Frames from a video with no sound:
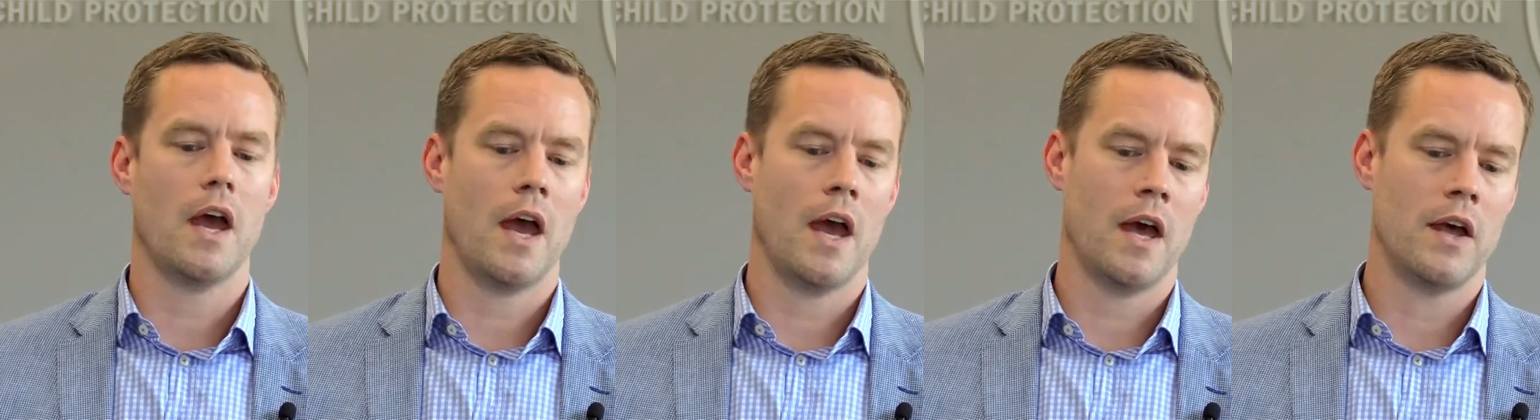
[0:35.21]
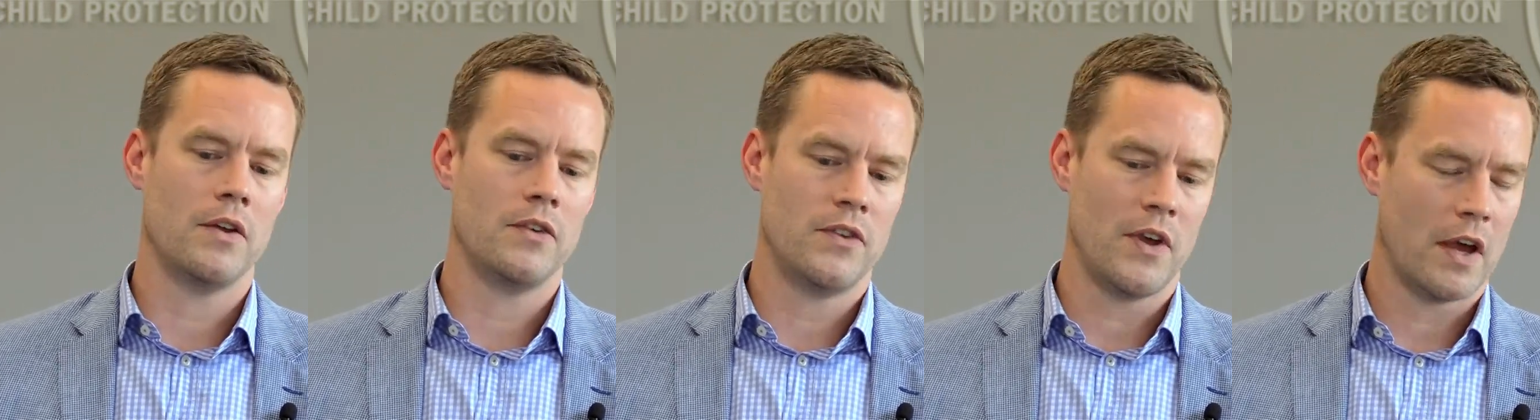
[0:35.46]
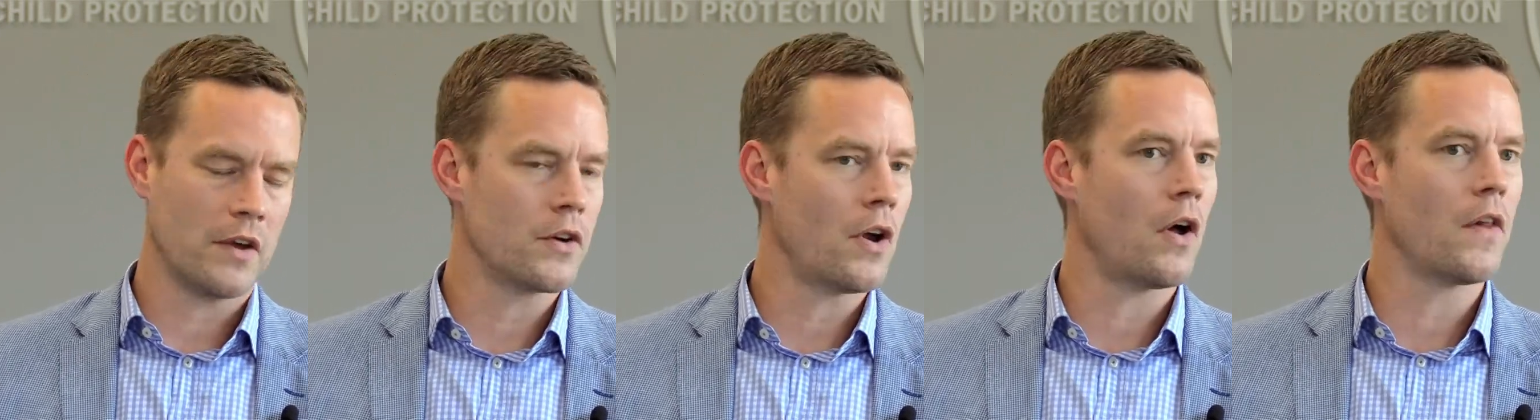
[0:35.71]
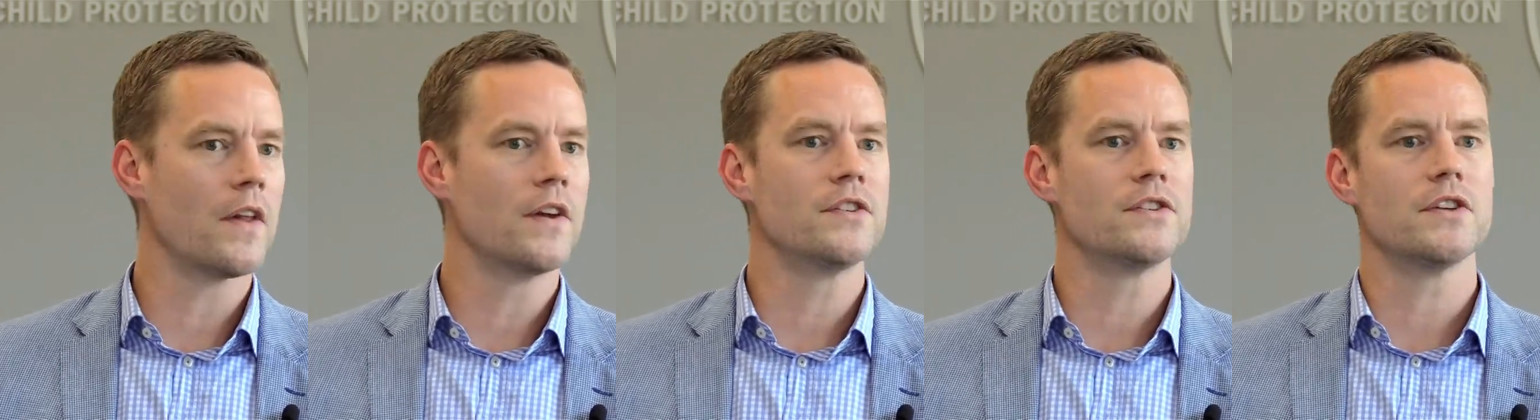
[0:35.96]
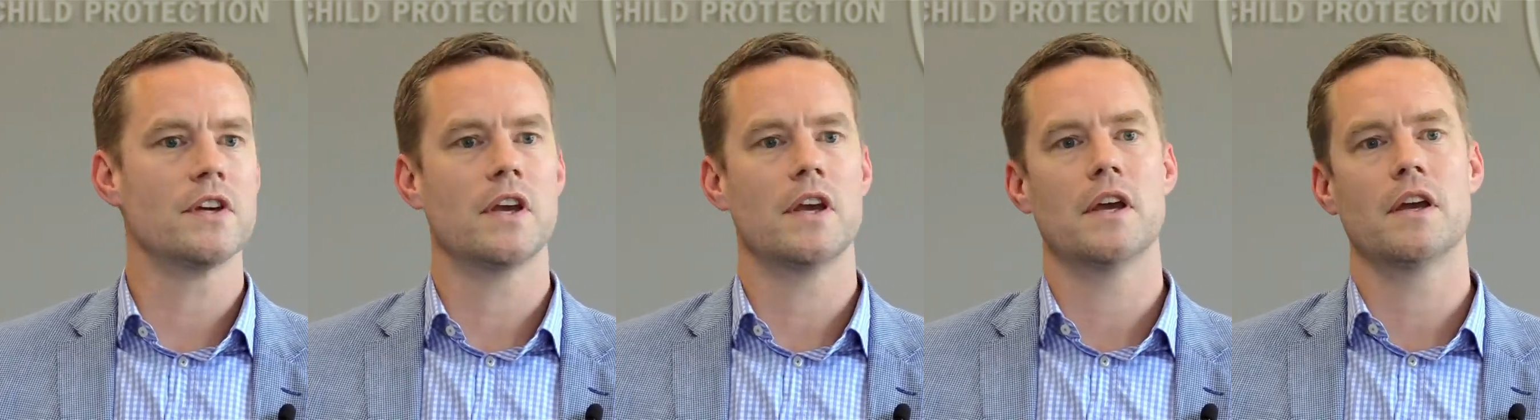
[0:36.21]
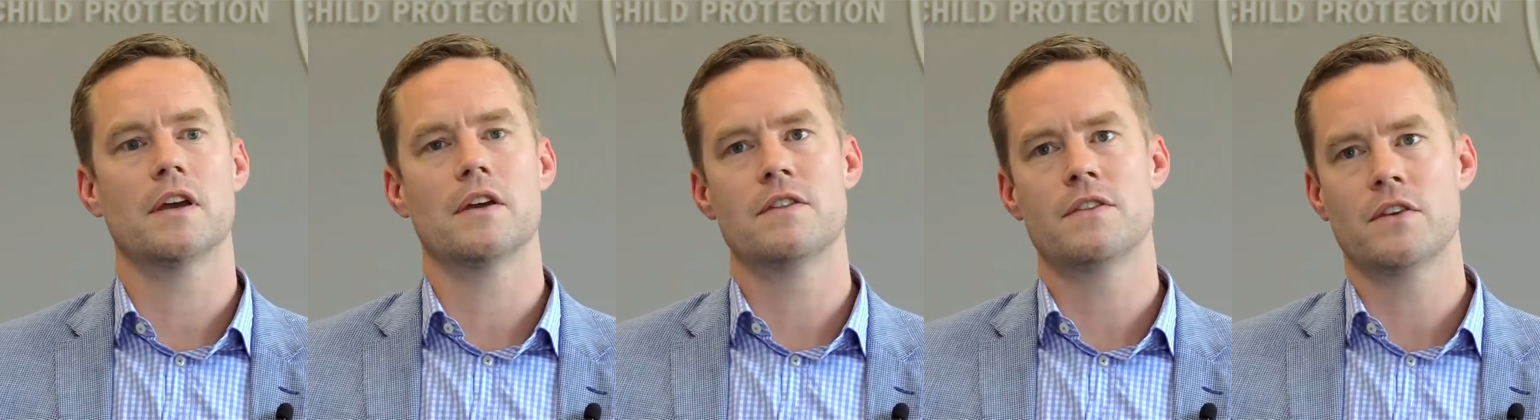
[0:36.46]
and
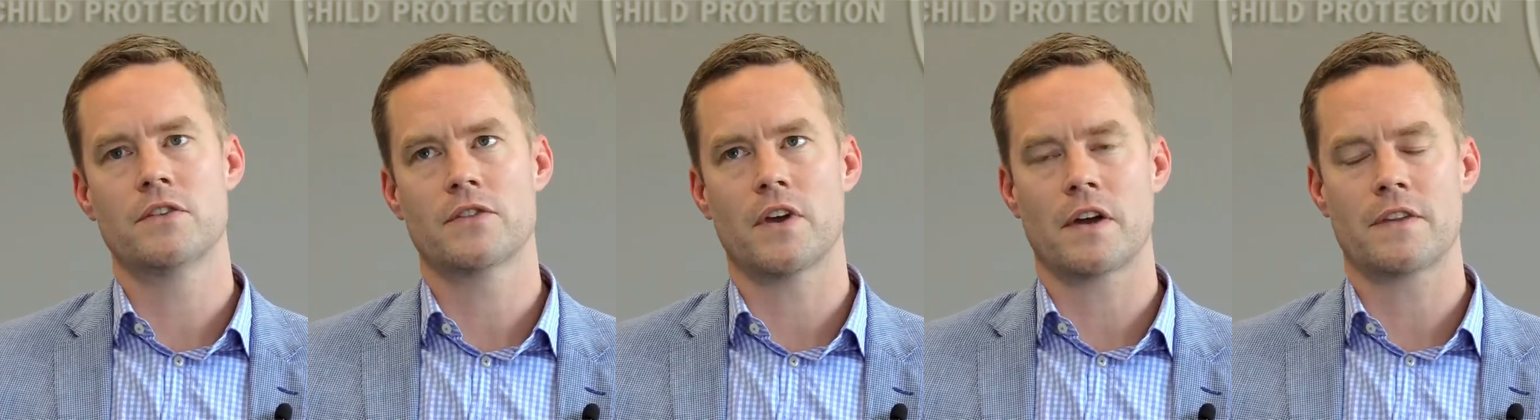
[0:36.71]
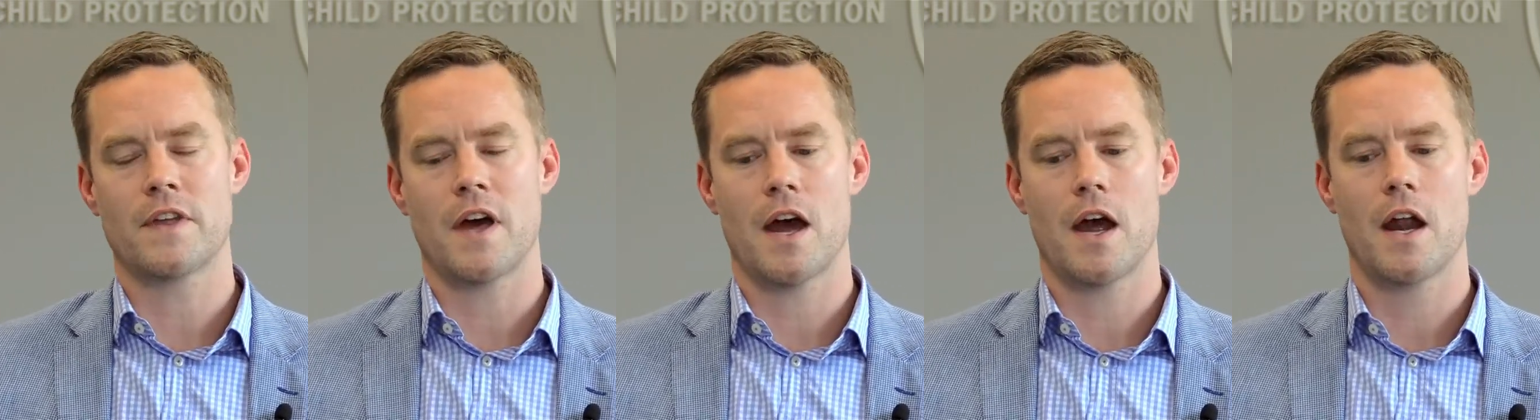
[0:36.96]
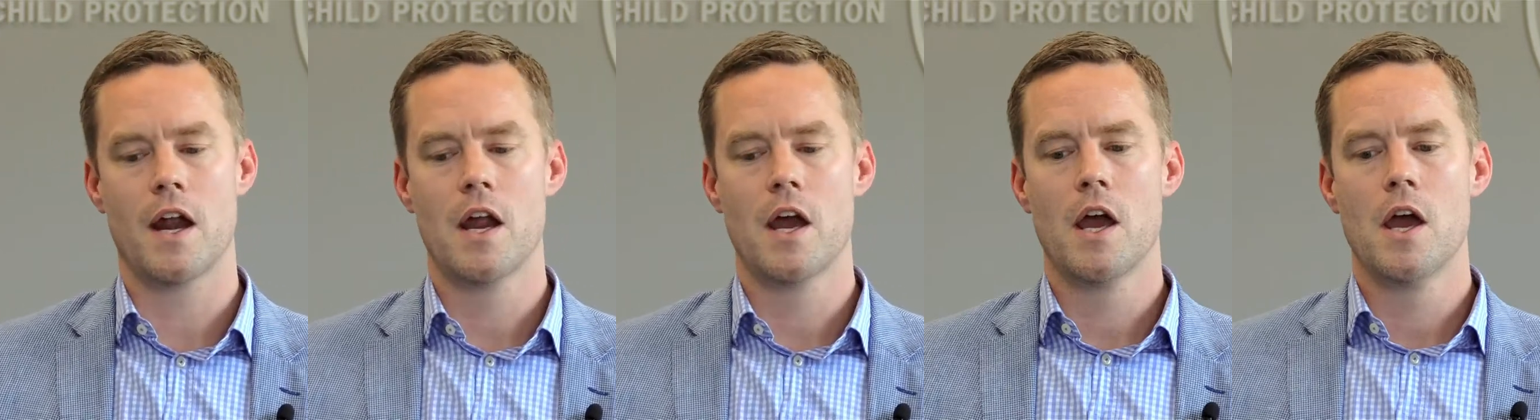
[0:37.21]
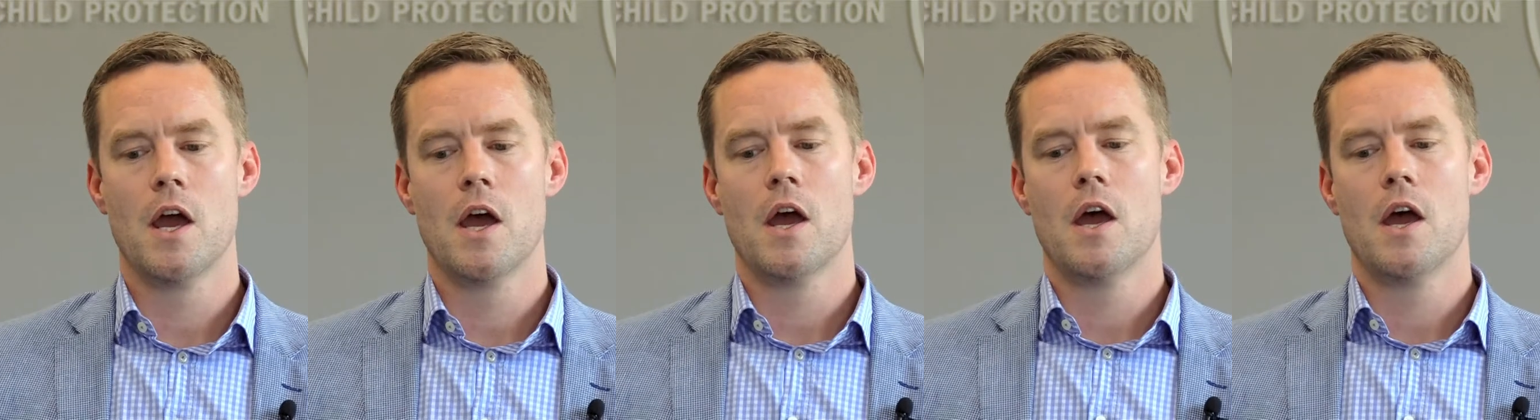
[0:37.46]
technology and things like that.